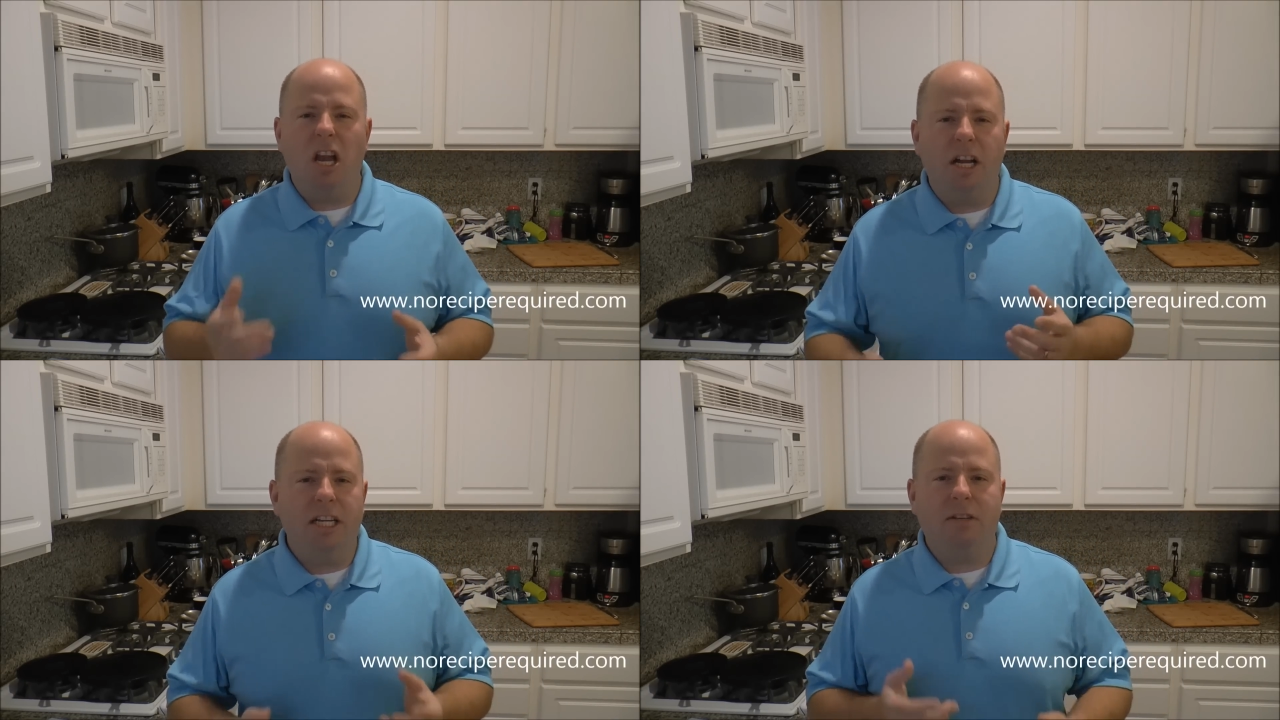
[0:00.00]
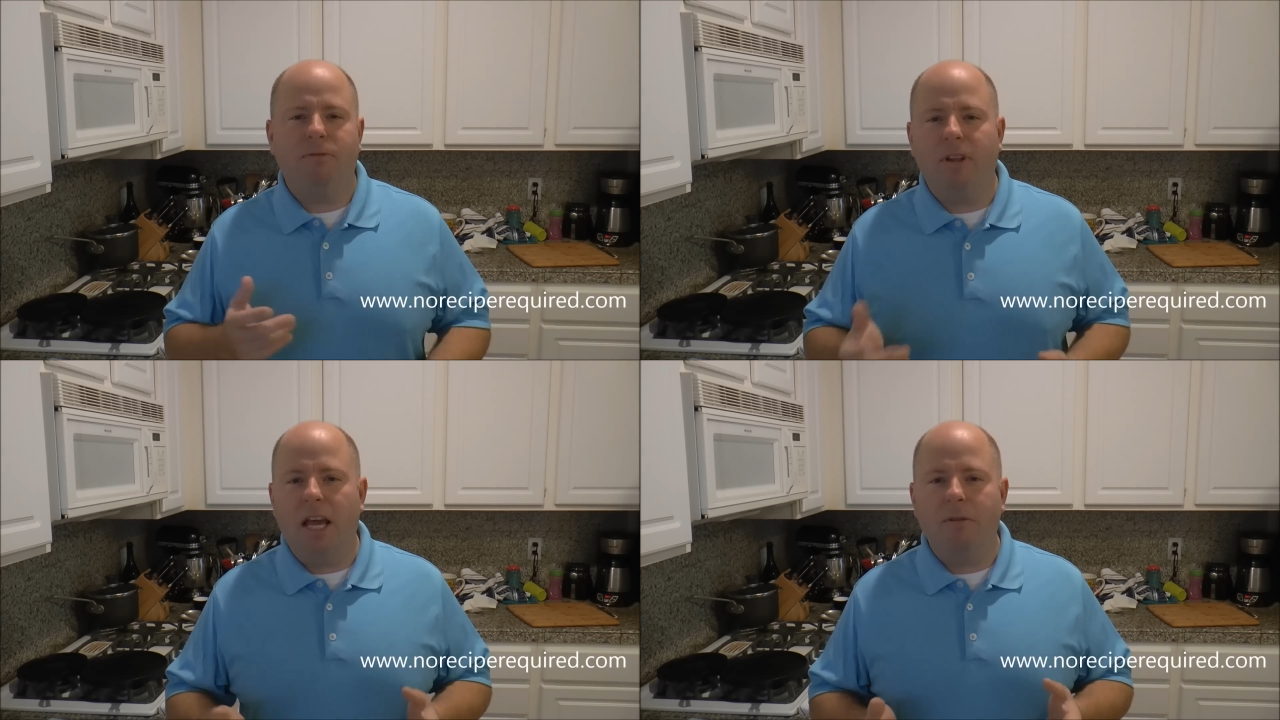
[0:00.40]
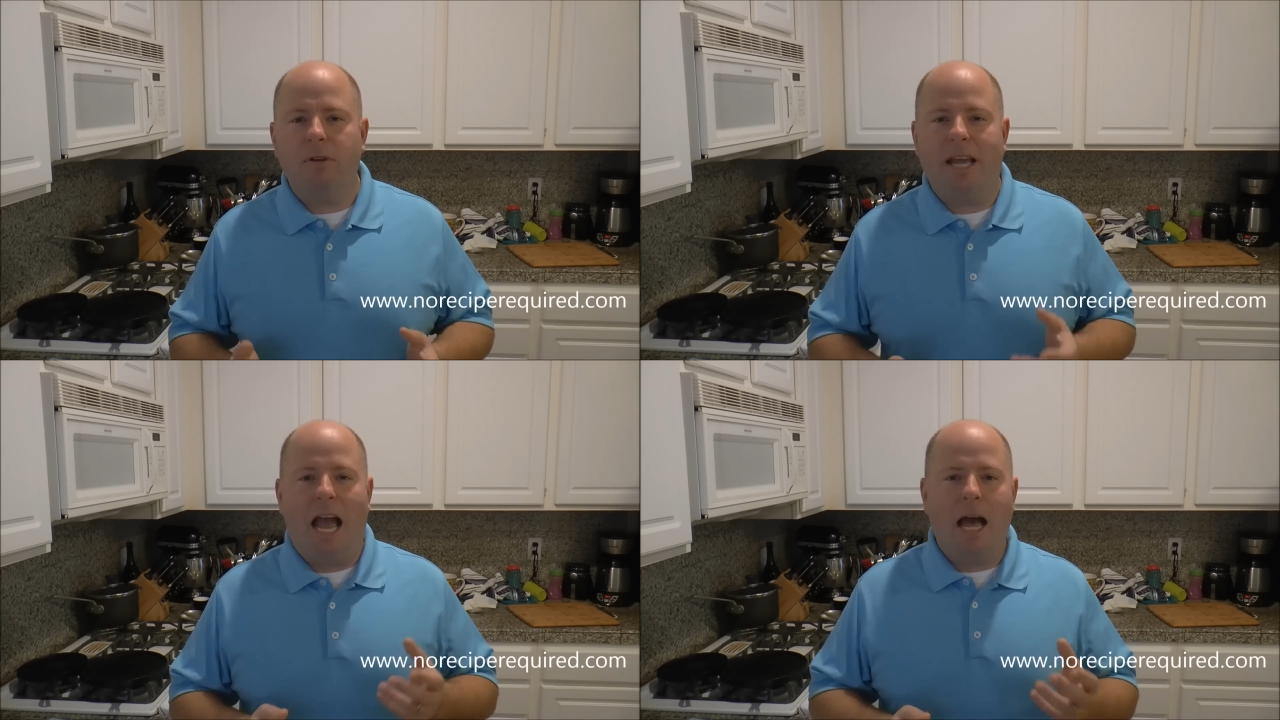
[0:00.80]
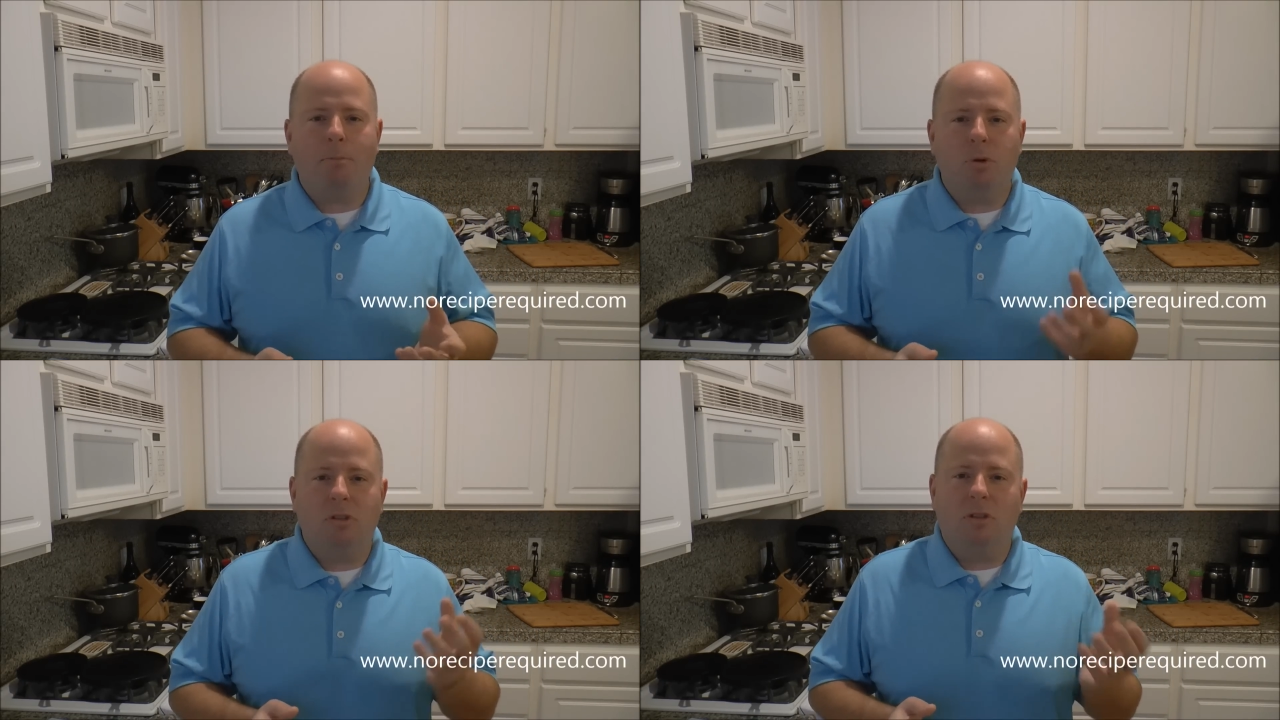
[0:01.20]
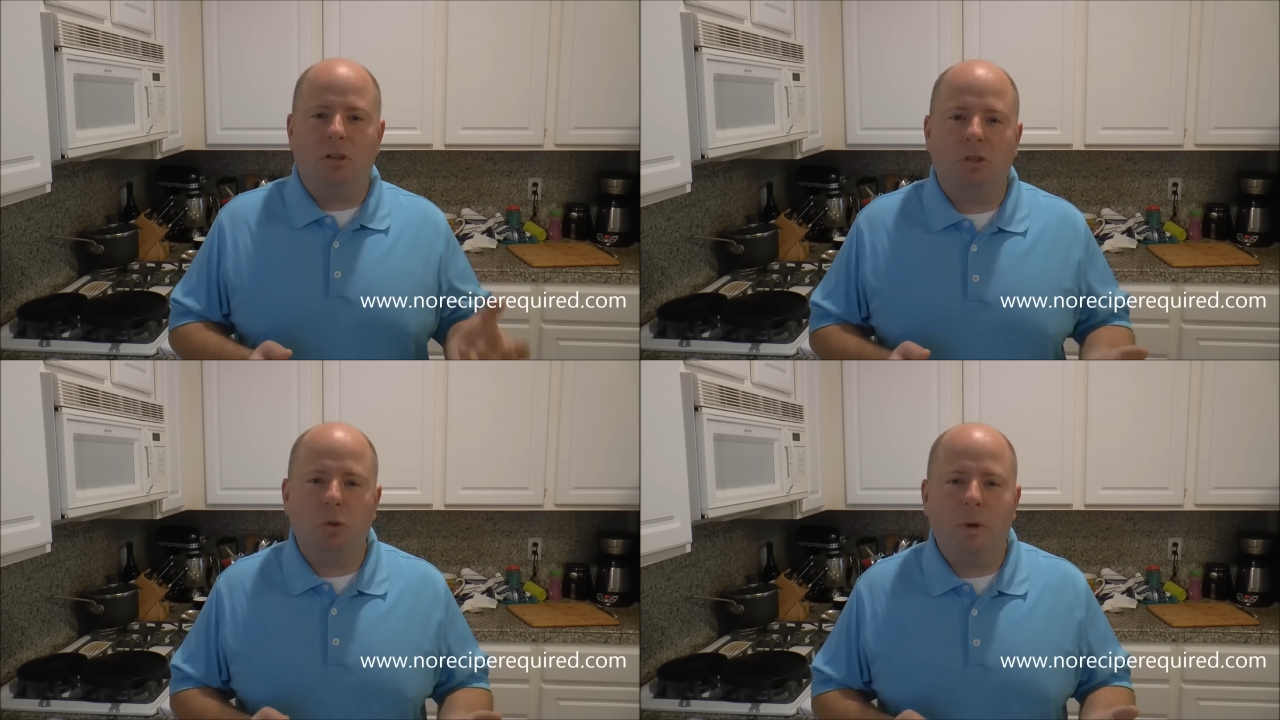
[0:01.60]
nutty flavor, the apple's a
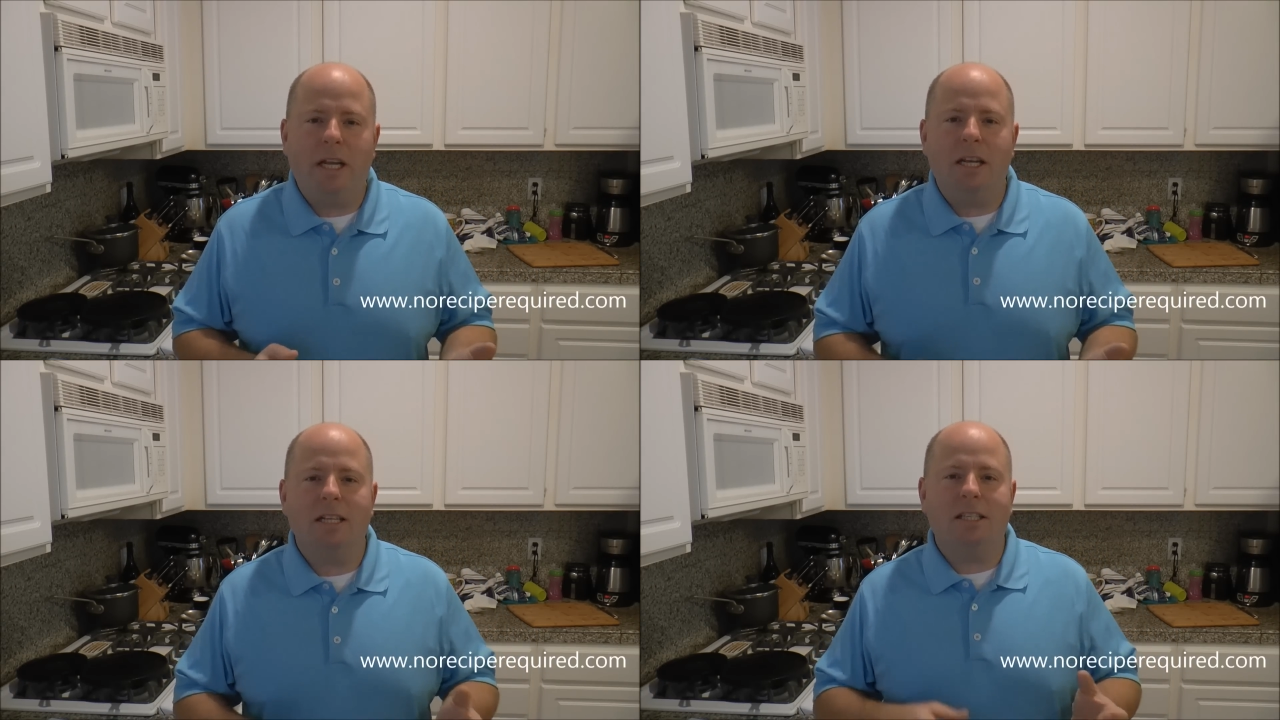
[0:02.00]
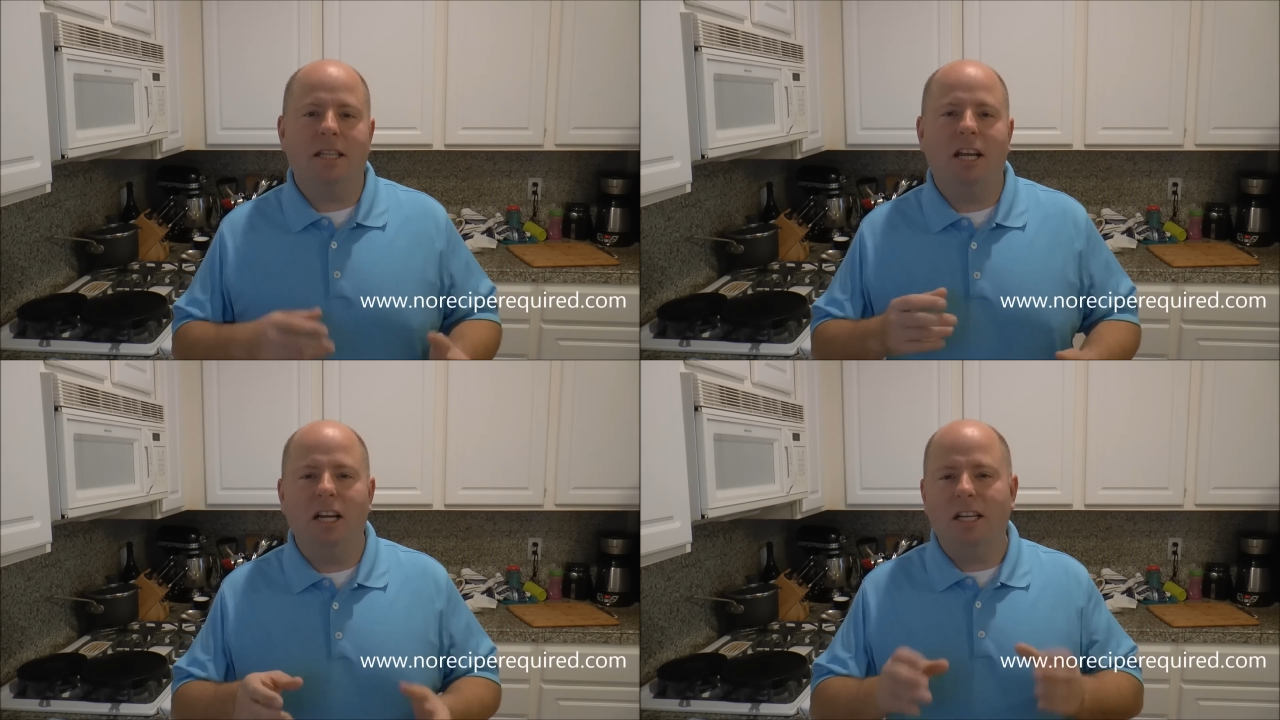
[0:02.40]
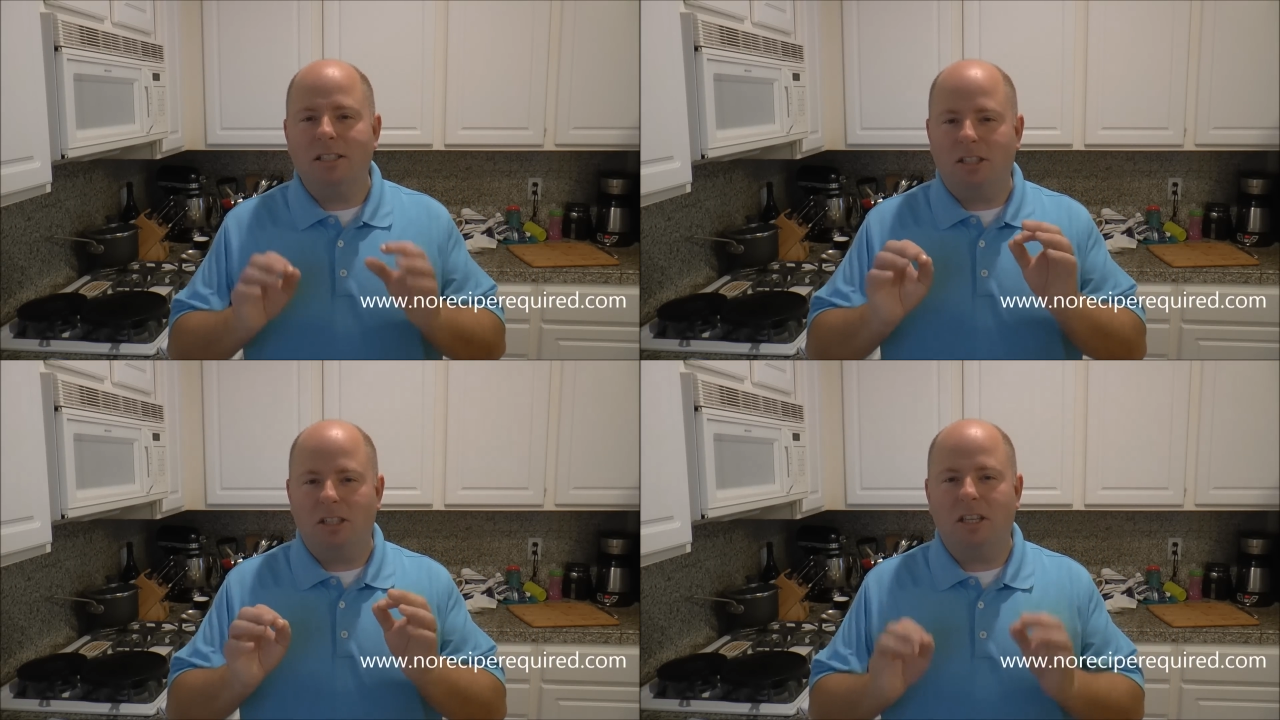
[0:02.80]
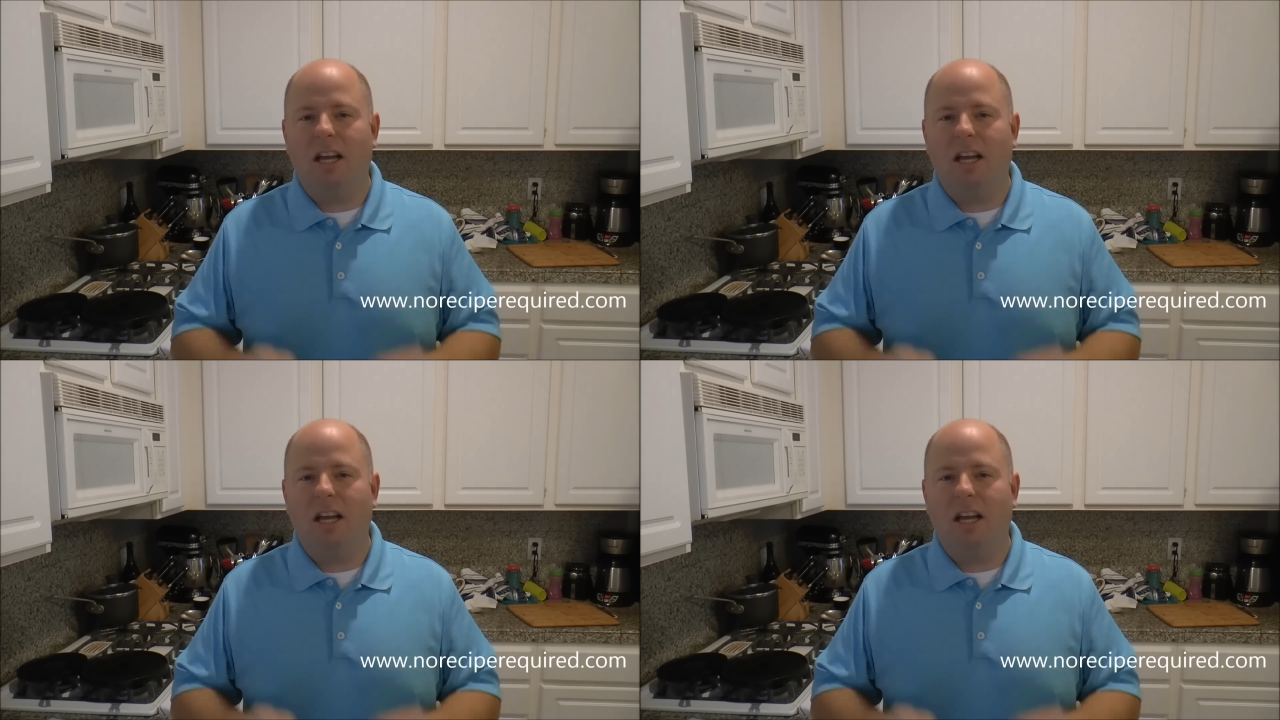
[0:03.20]
little sweetness, and the onion's just